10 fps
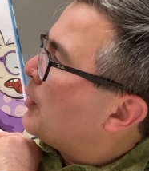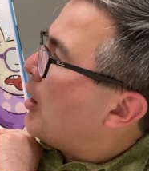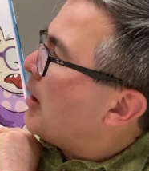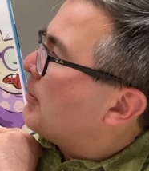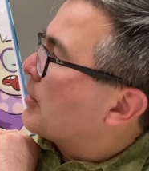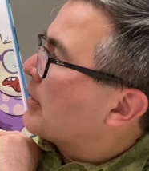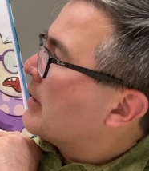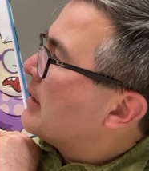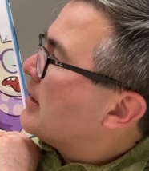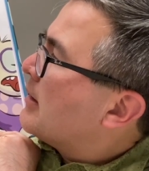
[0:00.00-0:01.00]
cobbler.
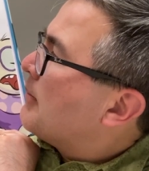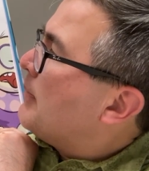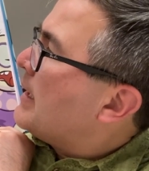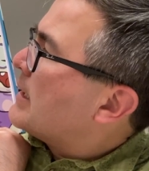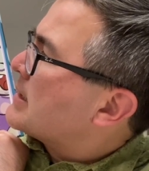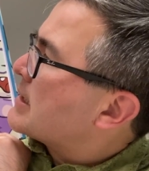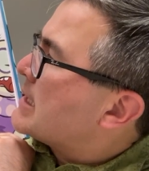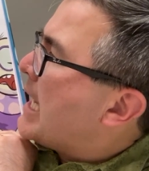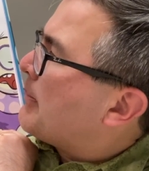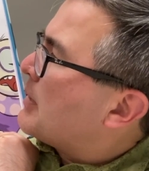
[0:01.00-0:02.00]
Make it
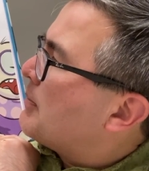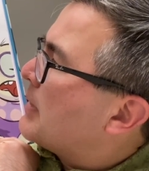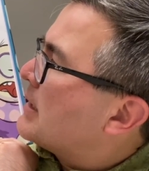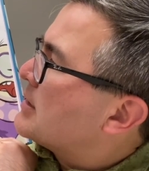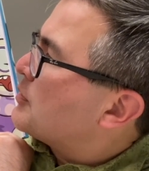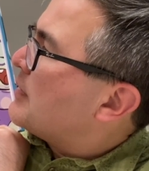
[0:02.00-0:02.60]
snappy, Buns.